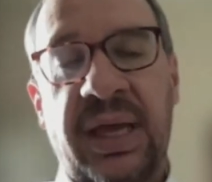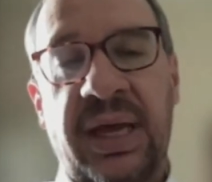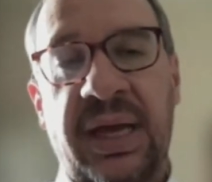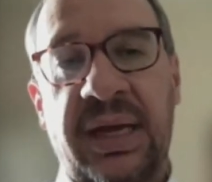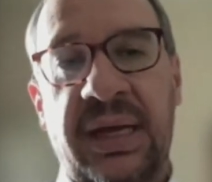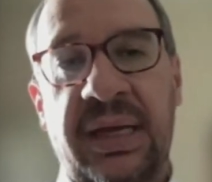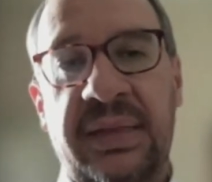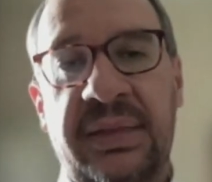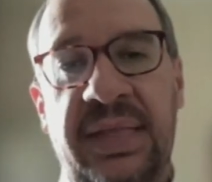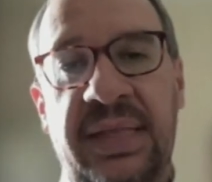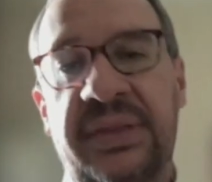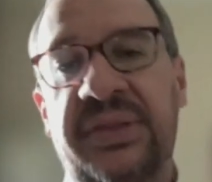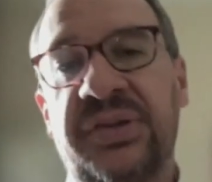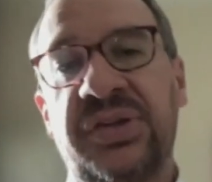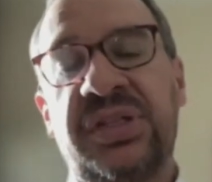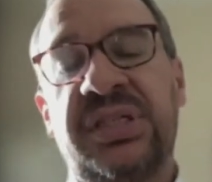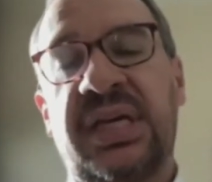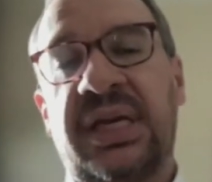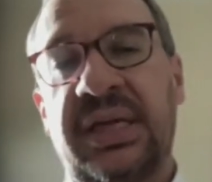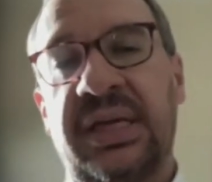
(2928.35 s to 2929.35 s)
then
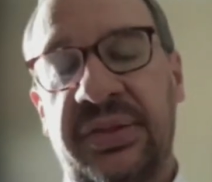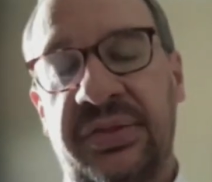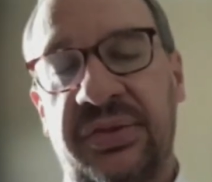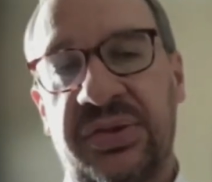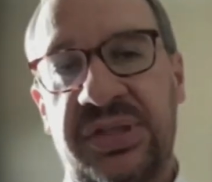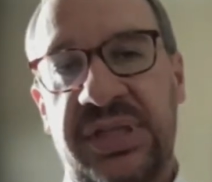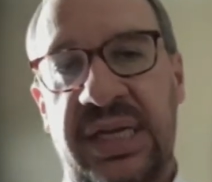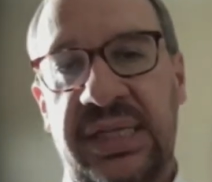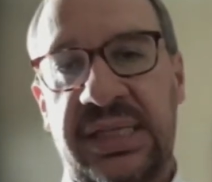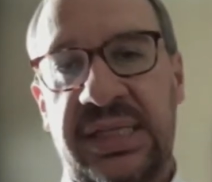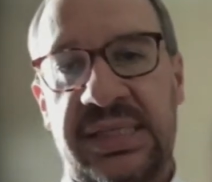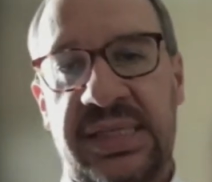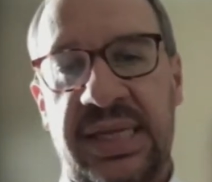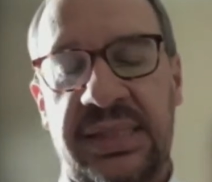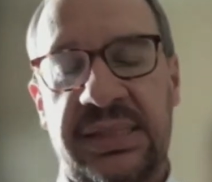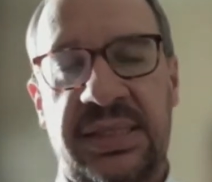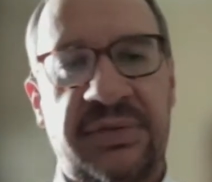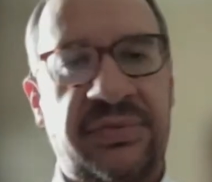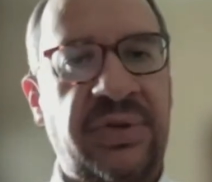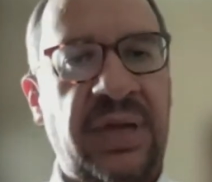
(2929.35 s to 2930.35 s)
there is an
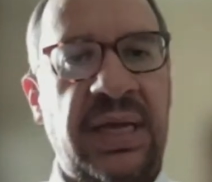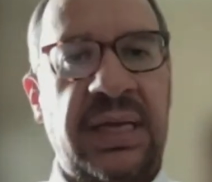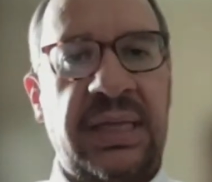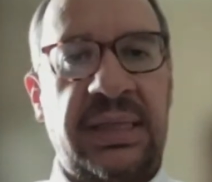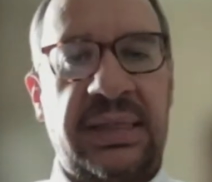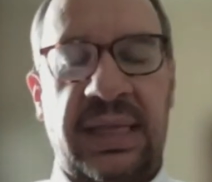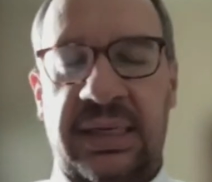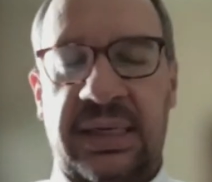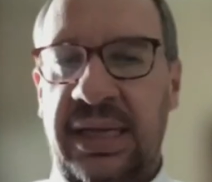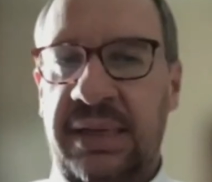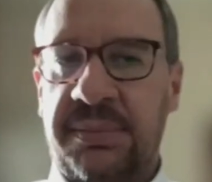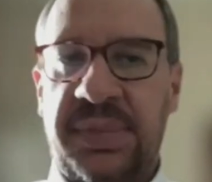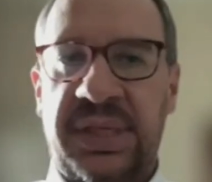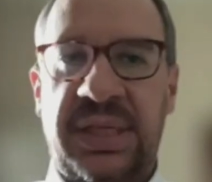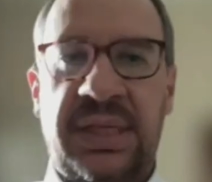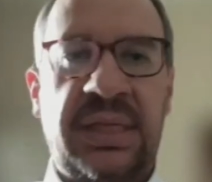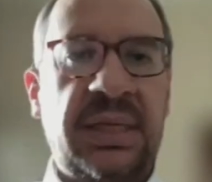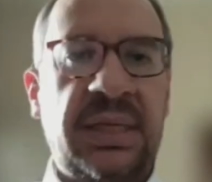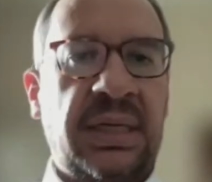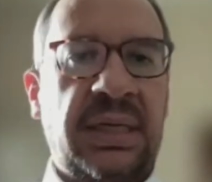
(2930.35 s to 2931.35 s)
incentive that can
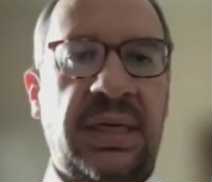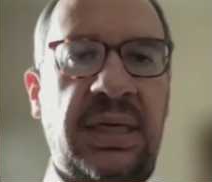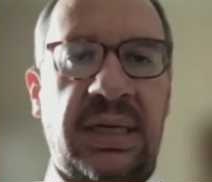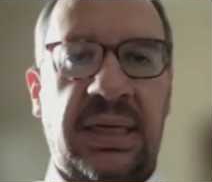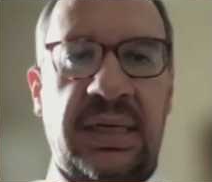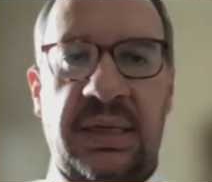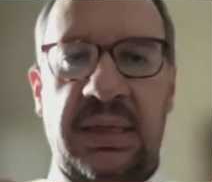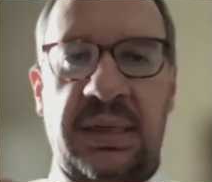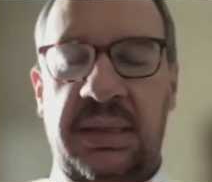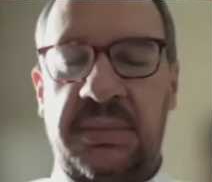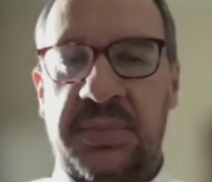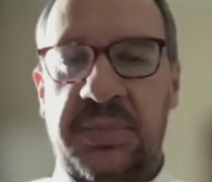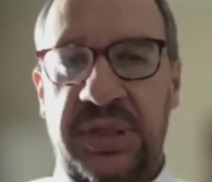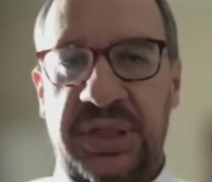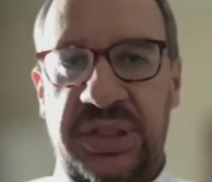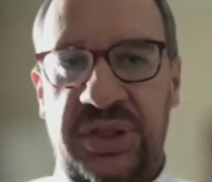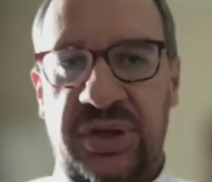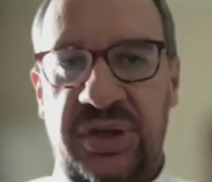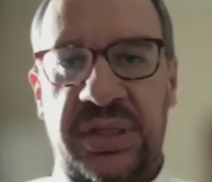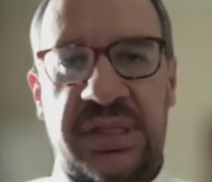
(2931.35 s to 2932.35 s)
be a
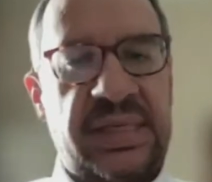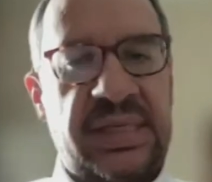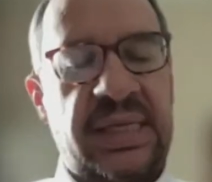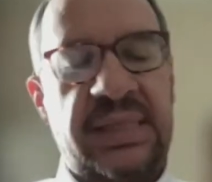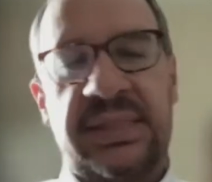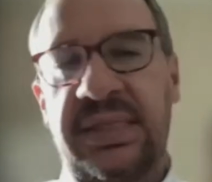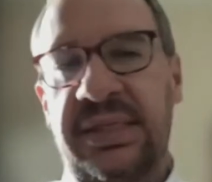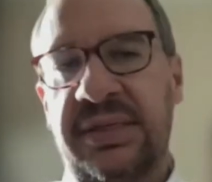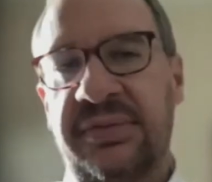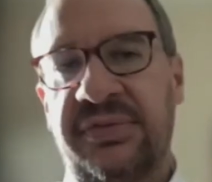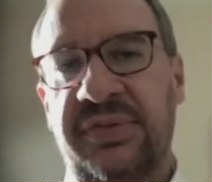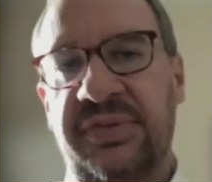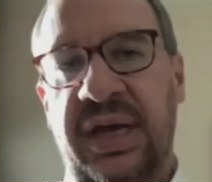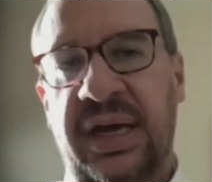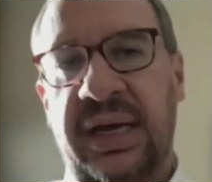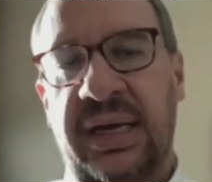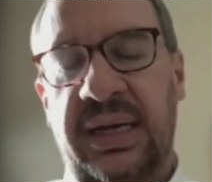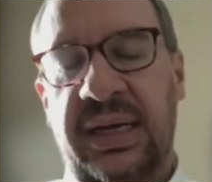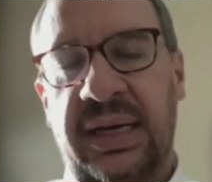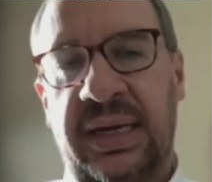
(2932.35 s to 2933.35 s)
monetary incentive,
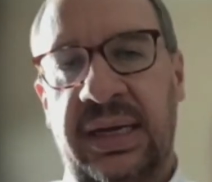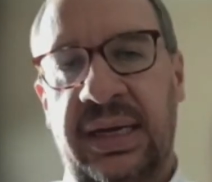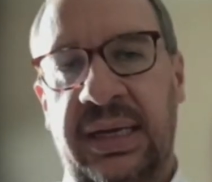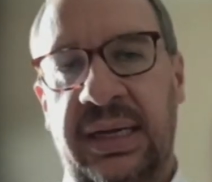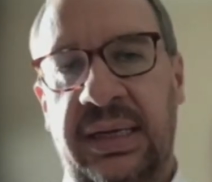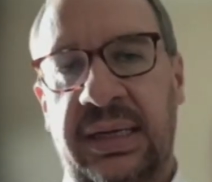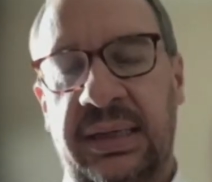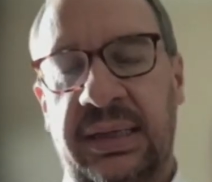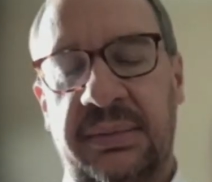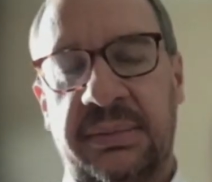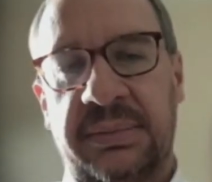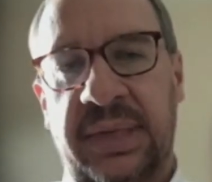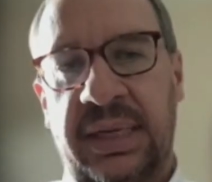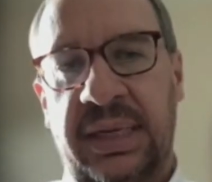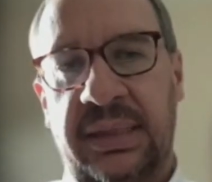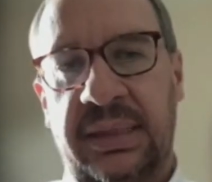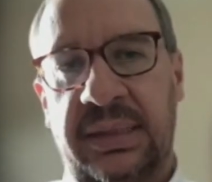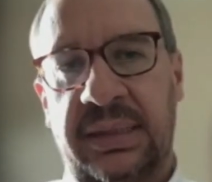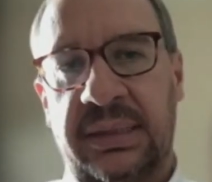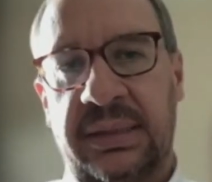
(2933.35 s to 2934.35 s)

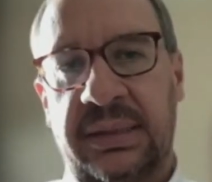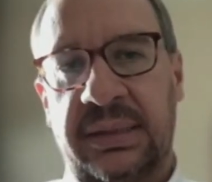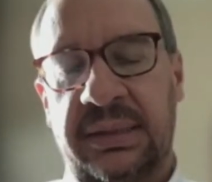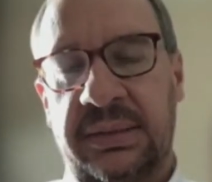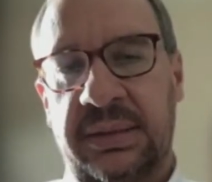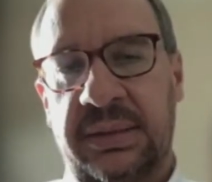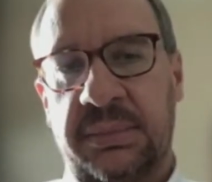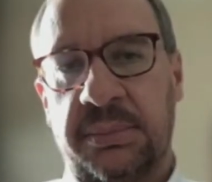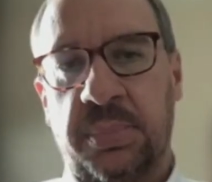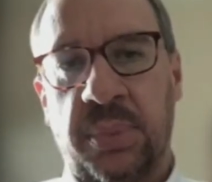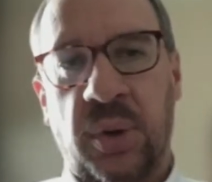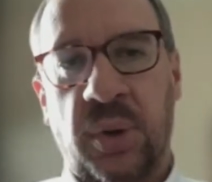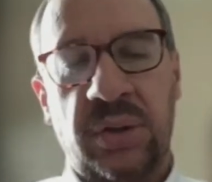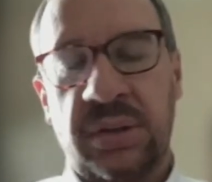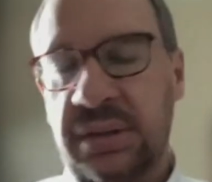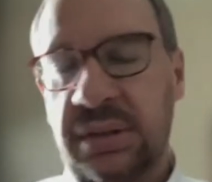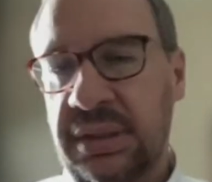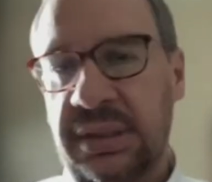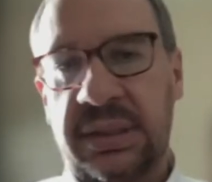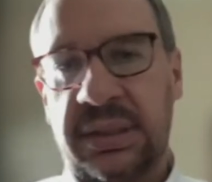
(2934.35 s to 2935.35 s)
a
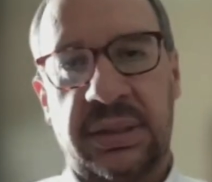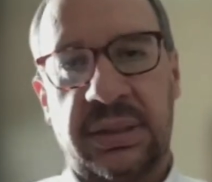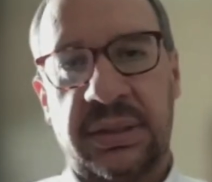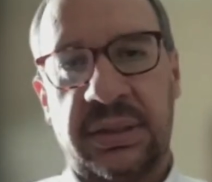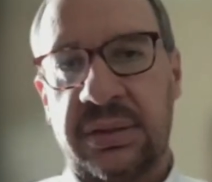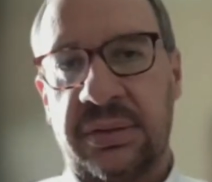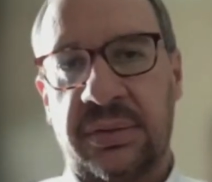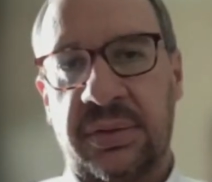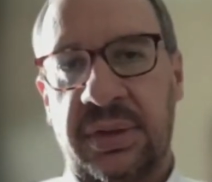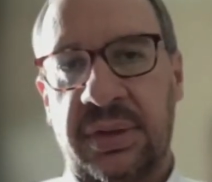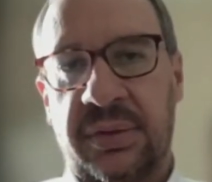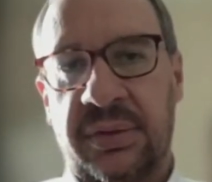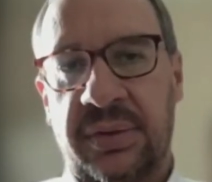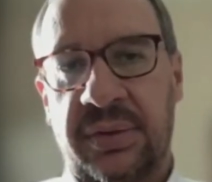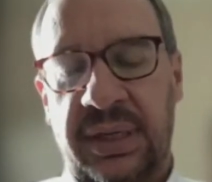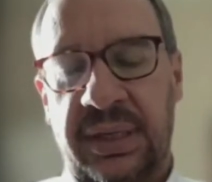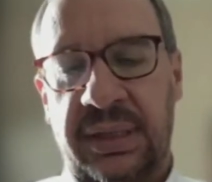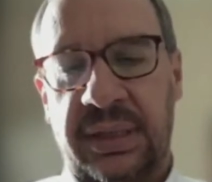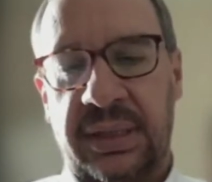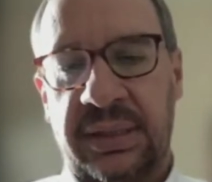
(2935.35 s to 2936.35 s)
bulk
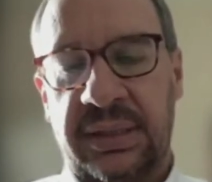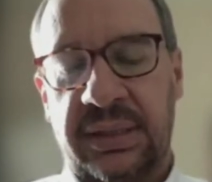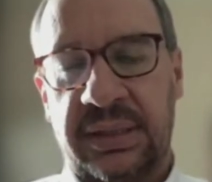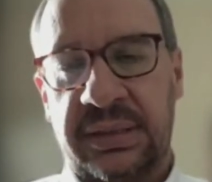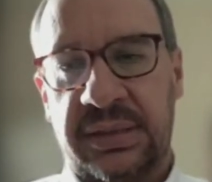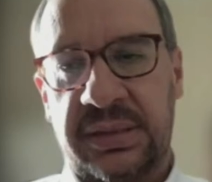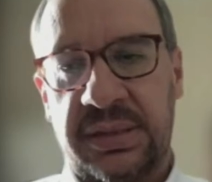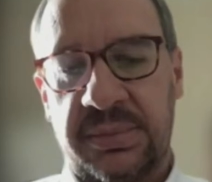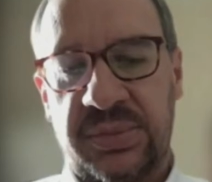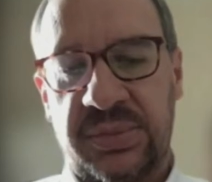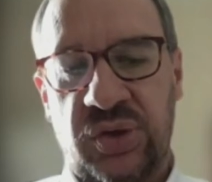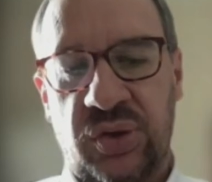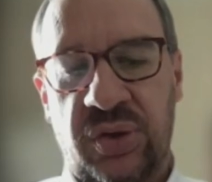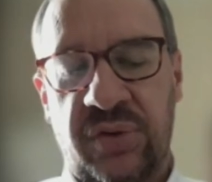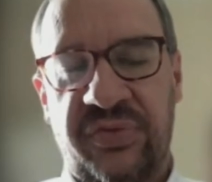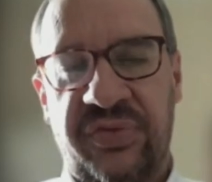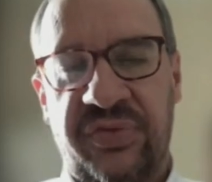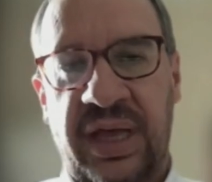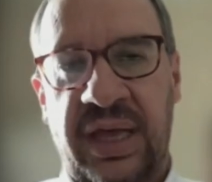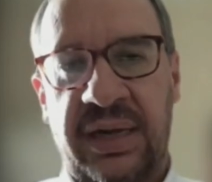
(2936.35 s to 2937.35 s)
or some
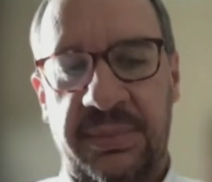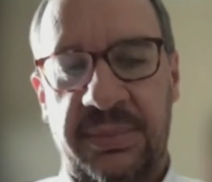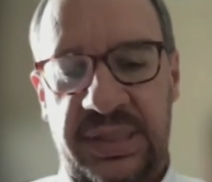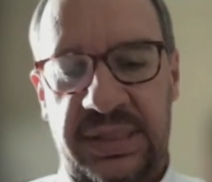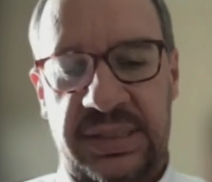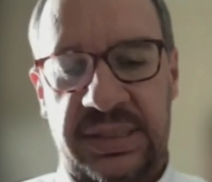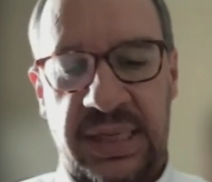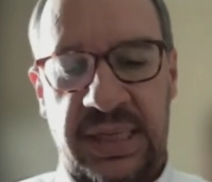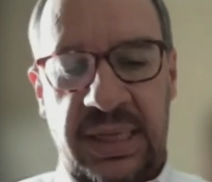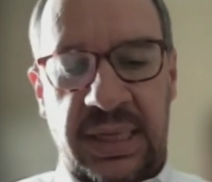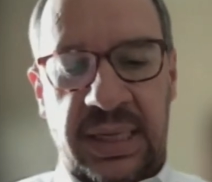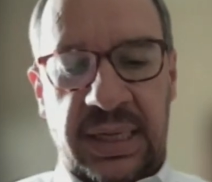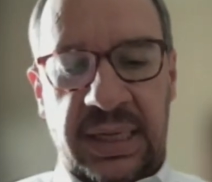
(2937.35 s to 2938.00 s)
sort of element.